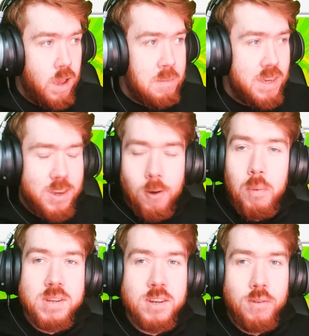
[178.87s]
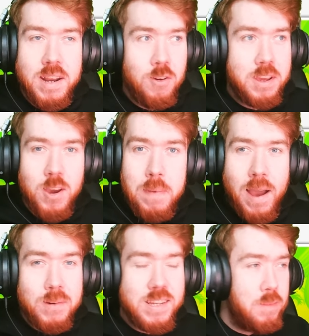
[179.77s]
I mean, guild boss already, or guild
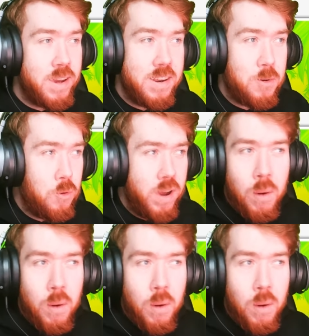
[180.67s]
battles, that'd be kind of cool.